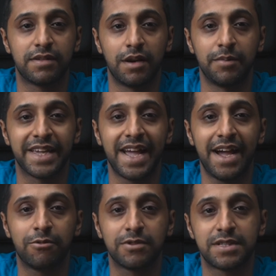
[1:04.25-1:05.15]
is coming
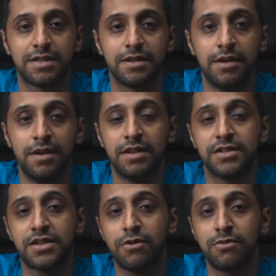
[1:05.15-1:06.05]
out.
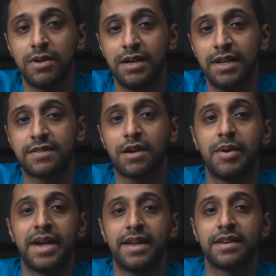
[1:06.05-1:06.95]
So let's go
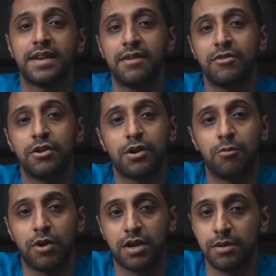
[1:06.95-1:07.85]
ahead and have a look at
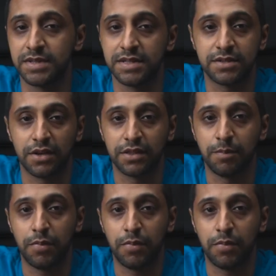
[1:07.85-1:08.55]
what comes inside the